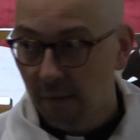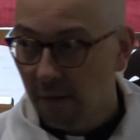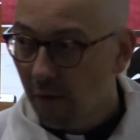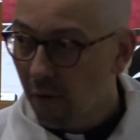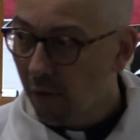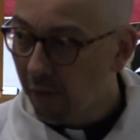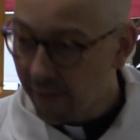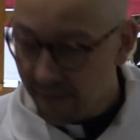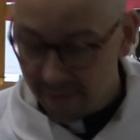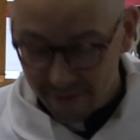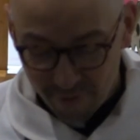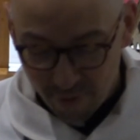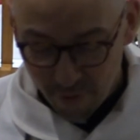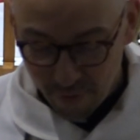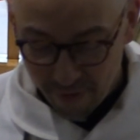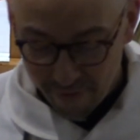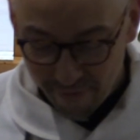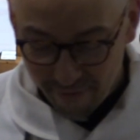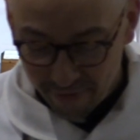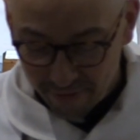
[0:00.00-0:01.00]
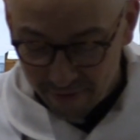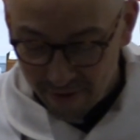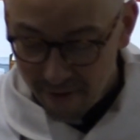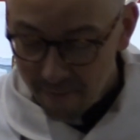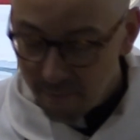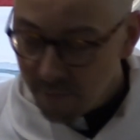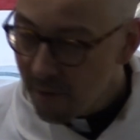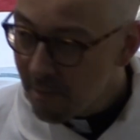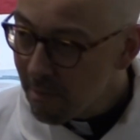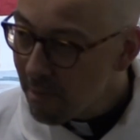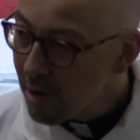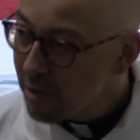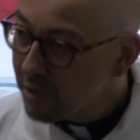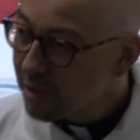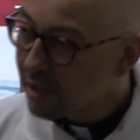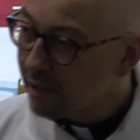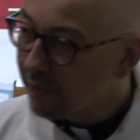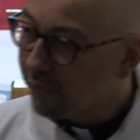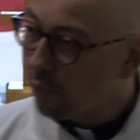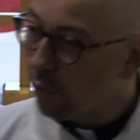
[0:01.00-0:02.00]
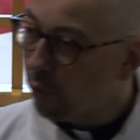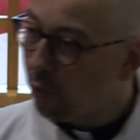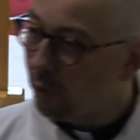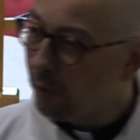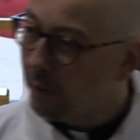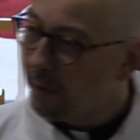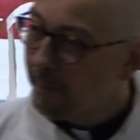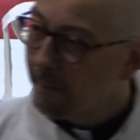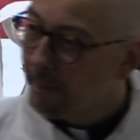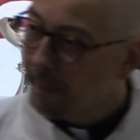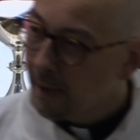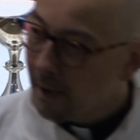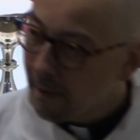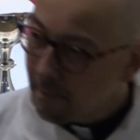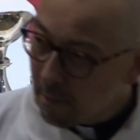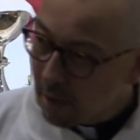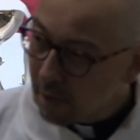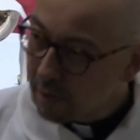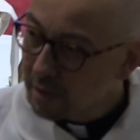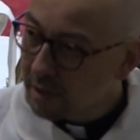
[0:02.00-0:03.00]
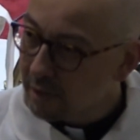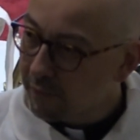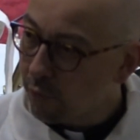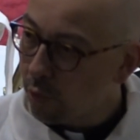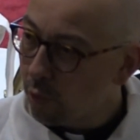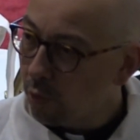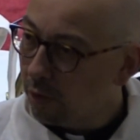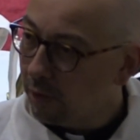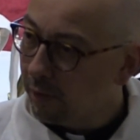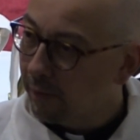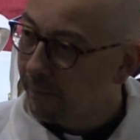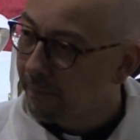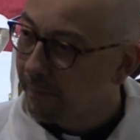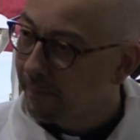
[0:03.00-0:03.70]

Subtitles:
Got that the wrong way around. But most of all,